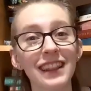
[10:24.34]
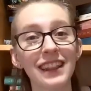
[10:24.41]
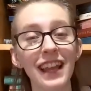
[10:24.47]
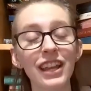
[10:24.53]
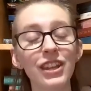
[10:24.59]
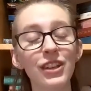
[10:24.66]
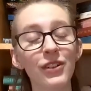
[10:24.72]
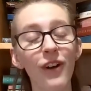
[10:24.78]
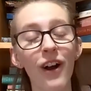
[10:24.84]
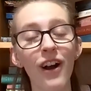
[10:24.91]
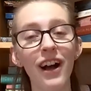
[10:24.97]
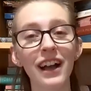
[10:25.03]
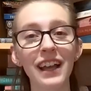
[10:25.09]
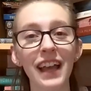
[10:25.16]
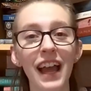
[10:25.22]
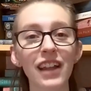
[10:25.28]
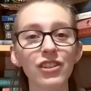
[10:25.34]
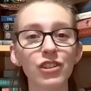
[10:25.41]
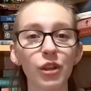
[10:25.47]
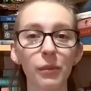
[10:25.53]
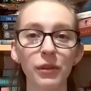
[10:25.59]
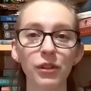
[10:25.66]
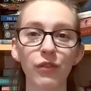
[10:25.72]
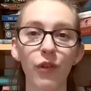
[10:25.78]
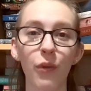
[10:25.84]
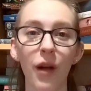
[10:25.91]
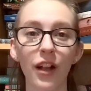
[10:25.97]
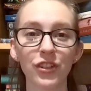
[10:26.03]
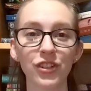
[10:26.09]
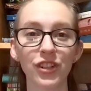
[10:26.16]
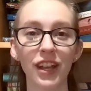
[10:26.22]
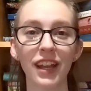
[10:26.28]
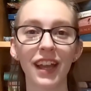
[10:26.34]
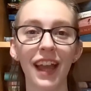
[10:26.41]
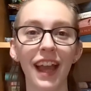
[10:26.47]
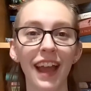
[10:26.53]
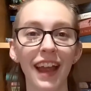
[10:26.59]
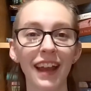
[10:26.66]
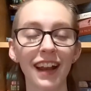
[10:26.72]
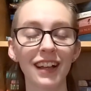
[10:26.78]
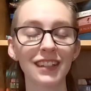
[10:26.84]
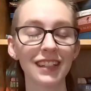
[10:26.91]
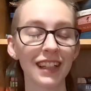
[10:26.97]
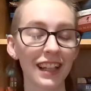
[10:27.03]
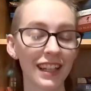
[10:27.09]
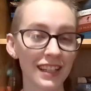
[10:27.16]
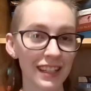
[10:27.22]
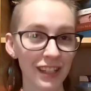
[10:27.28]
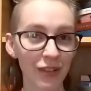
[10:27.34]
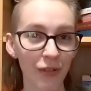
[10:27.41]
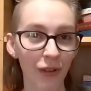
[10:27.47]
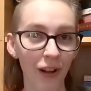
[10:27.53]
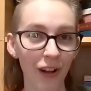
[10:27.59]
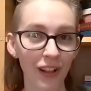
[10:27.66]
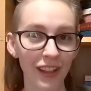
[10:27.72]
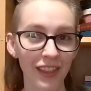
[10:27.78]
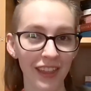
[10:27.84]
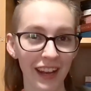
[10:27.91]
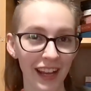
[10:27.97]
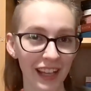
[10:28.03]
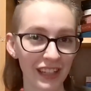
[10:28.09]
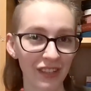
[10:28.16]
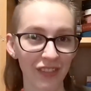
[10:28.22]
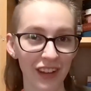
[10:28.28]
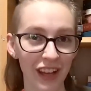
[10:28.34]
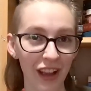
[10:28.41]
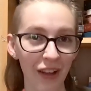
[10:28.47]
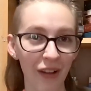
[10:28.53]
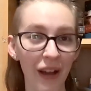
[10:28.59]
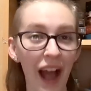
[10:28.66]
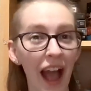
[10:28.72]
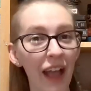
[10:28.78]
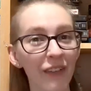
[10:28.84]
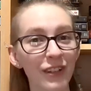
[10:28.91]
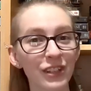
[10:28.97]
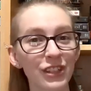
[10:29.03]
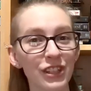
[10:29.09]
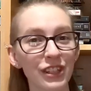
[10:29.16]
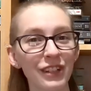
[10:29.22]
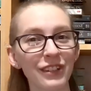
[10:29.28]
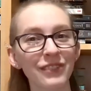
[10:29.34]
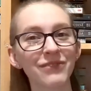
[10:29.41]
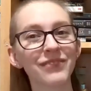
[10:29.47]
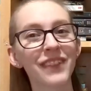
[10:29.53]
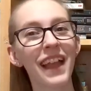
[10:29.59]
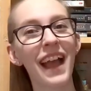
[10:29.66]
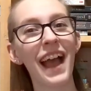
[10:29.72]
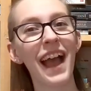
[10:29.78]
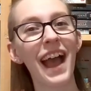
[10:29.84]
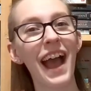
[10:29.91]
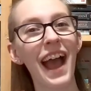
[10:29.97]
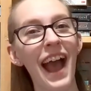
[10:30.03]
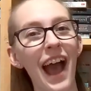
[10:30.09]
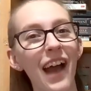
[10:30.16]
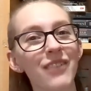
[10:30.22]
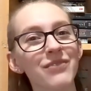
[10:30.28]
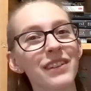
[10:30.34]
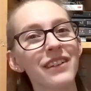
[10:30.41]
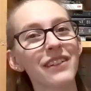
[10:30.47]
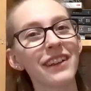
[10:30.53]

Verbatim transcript: Thank you all again so much for watching and until I see you all in the next video, I wish you happy